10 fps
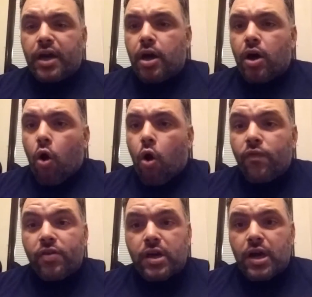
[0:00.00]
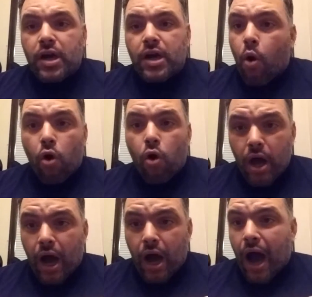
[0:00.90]
overcome all your
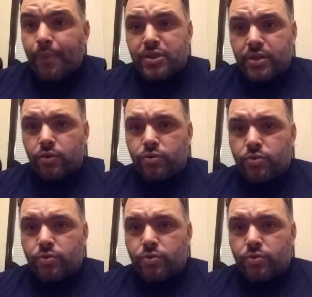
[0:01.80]
obstacles.